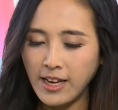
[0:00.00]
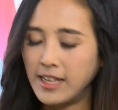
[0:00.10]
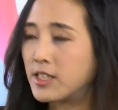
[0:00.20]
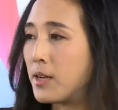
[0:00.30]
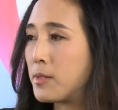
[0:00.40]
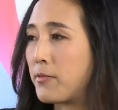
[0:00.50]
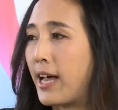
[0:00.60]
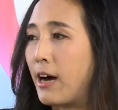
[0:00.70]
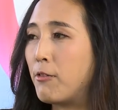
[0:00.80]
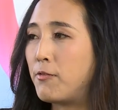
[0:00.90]
in terms of
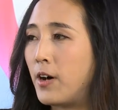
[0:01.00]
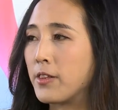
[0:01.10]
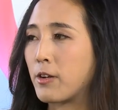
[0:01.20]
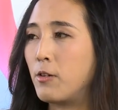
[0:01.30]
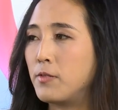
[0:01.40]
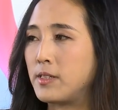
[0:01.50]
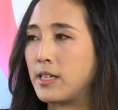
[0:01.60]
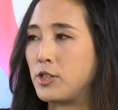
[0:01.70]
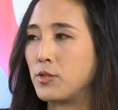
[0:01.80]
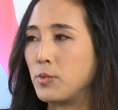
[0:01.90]
how far the
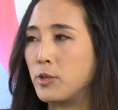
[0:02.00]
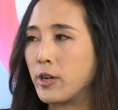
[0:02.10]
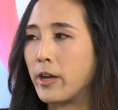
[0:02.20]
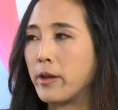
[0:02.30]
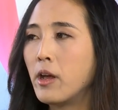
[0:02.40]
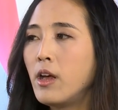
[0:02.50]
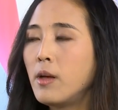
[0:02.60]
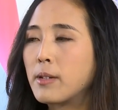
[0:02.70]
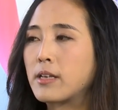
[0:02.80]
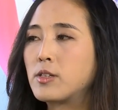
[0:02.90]
conversation will go.
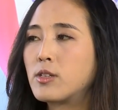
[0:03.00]
Because